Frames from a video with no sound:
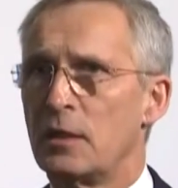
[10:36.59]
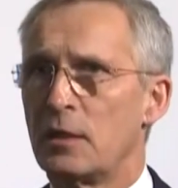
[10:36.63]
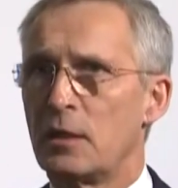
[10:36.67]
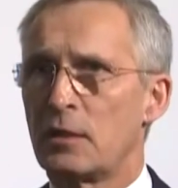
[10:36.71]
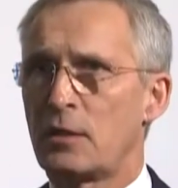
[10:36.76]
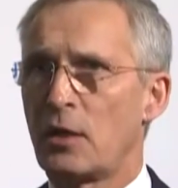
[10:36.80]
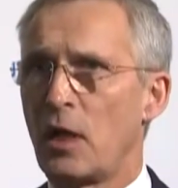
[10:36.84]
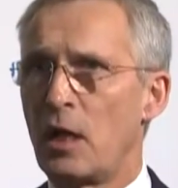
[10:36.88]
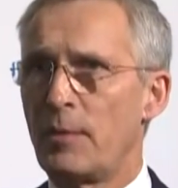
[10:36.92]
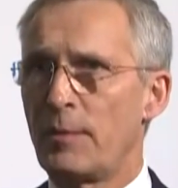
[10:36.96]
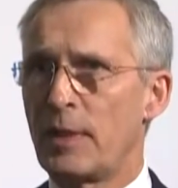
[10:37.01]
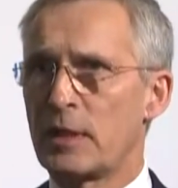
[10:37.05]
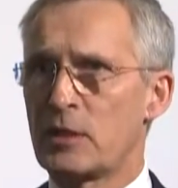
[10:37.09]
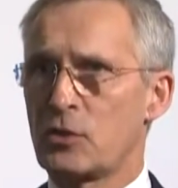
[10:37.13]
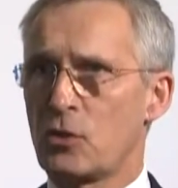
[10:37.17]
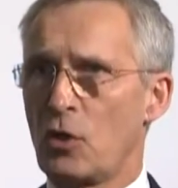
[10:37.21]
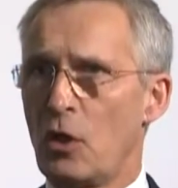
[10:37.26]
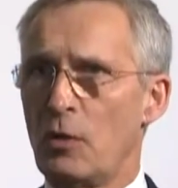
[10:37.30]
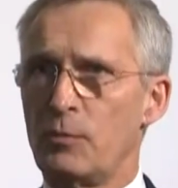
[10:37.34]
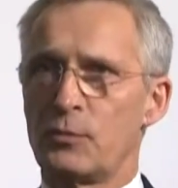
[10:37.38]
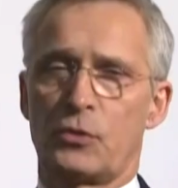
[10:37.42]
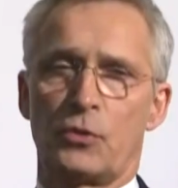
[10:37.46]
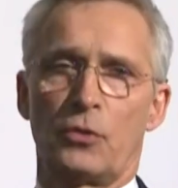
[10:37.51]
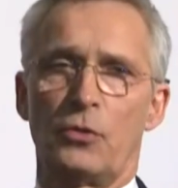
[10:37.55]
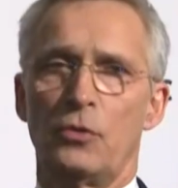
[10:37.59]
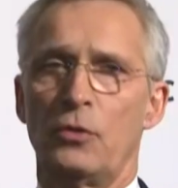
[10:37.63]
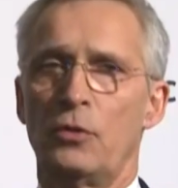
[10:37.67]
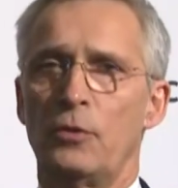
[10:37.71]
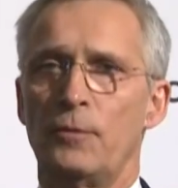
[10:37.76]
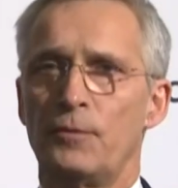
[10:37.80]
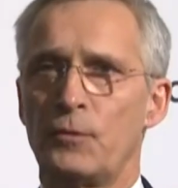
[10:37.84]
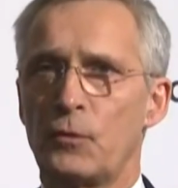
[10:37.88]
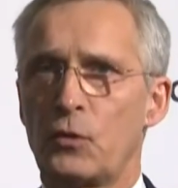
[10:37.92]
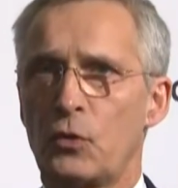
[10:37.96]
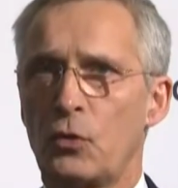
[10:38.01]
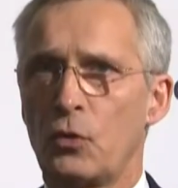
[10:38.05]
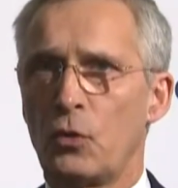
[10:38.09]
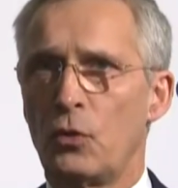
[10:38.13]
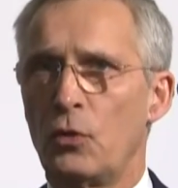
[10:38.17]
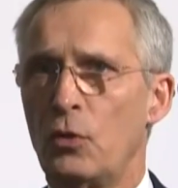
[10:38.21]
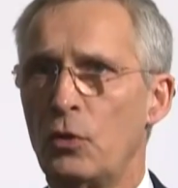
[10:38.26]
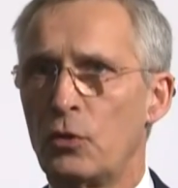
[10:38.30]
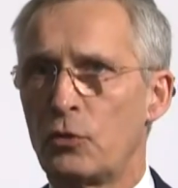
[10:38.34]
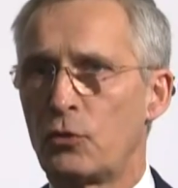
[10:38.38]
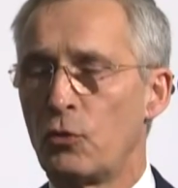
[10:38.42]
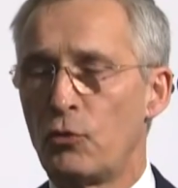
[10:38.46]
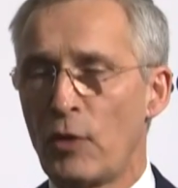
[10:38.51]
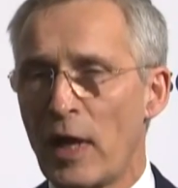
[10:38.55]
the time has come
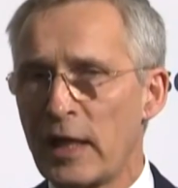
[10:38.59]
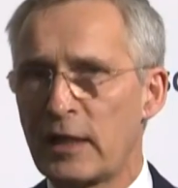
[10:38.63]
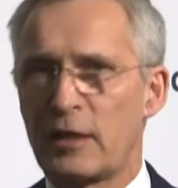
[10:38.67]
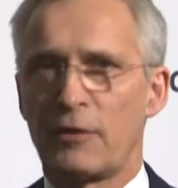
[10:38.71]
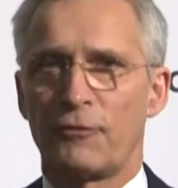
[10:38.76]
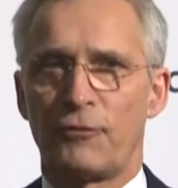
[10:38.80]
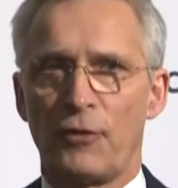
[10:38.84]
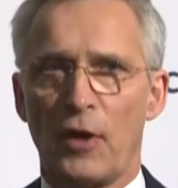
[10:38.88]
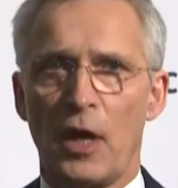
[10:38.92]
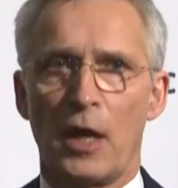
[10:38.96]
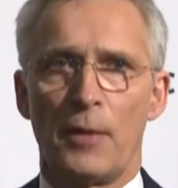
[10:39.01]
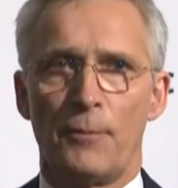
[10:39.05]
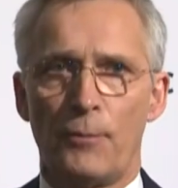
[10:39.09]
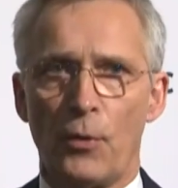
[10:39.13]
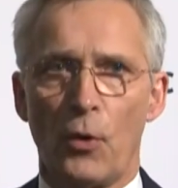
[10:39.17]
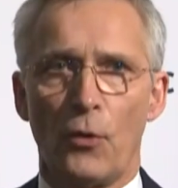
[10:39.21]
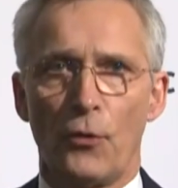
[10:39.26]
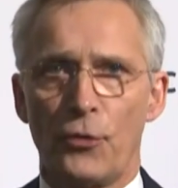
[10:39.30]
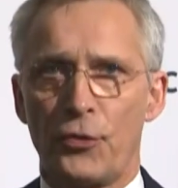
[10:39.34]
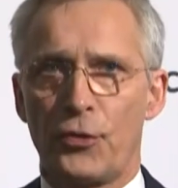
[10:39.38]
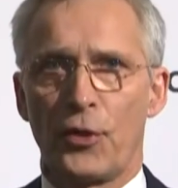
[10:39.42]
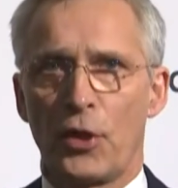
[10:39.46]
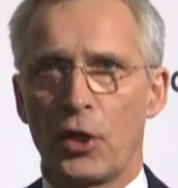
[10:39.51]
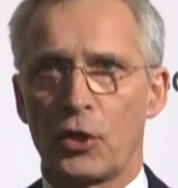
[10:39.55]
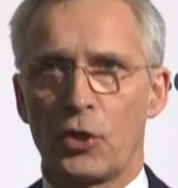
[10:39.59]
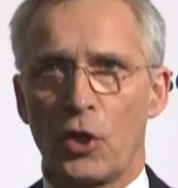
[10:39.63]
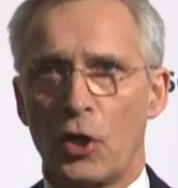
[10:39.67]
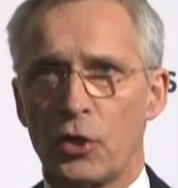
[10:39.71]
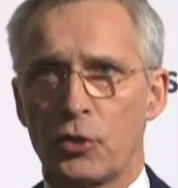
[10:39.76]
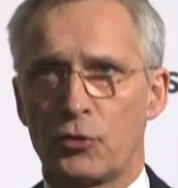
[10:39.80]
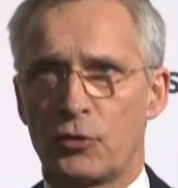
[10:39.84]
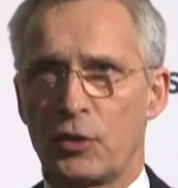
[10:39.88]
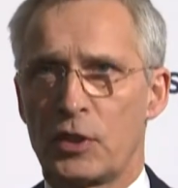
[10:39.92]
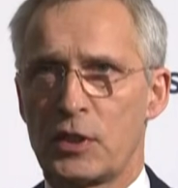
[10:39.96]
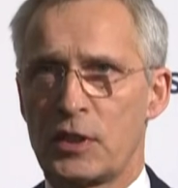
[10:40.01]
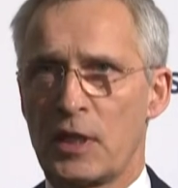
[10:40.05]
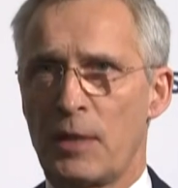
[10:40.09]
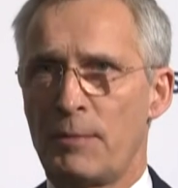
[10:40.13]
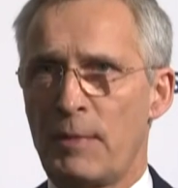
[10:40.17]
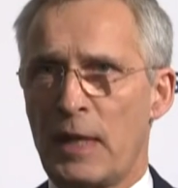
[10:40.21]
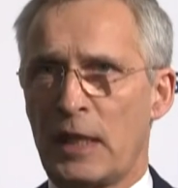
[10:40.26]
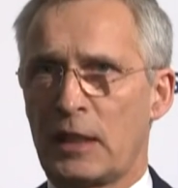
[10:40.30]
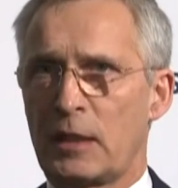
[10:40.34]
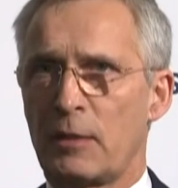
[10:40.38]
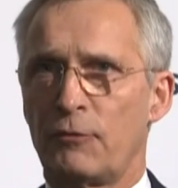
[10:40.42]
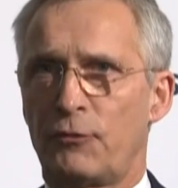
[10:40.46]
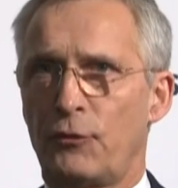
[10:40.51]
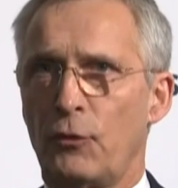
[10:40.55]
to ratify both countries and
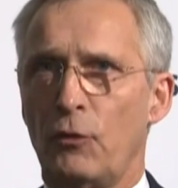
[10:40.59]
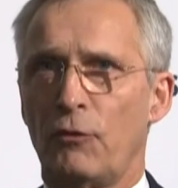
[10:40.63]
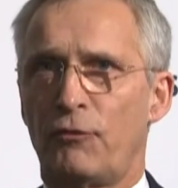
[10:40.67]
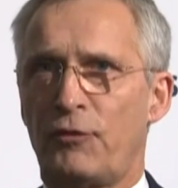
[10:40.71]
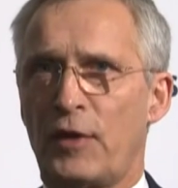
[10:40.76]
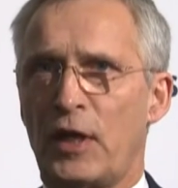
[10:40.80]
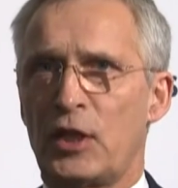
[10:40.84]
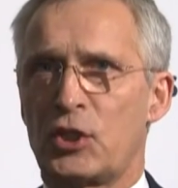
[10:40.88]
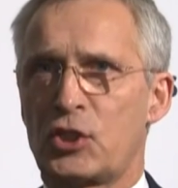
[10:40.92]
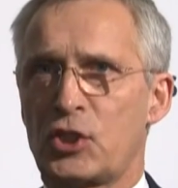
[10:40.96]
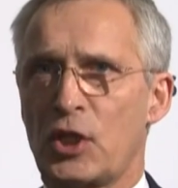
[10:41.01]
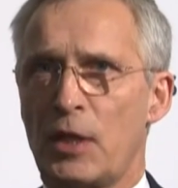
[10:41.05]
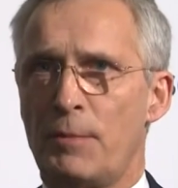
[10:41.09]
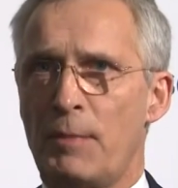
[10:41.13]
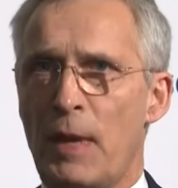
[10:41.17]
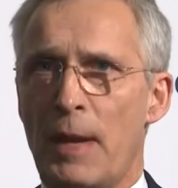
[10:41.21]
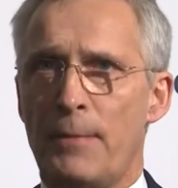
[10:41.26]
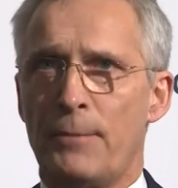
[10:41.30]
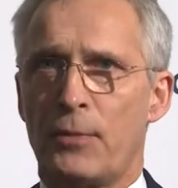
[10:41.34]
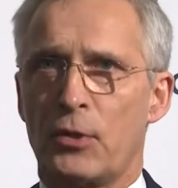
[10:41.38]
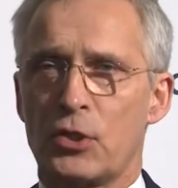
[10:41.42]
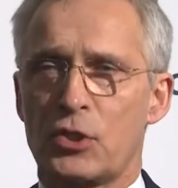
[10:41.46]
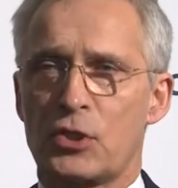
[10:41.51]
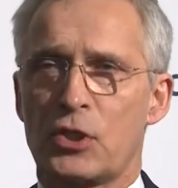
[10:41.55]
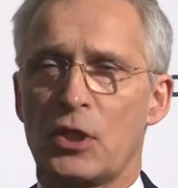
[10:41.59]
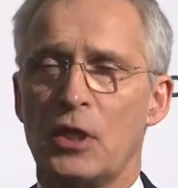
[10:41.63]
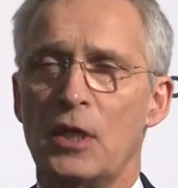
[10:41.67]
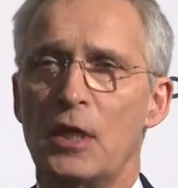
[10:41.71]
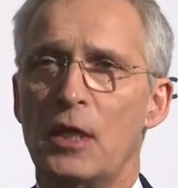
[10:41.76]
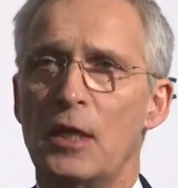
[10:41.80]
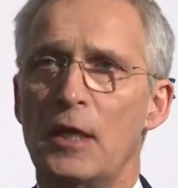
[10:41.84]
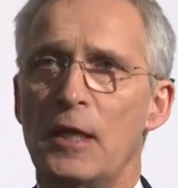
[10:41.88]
make them full-fledged members.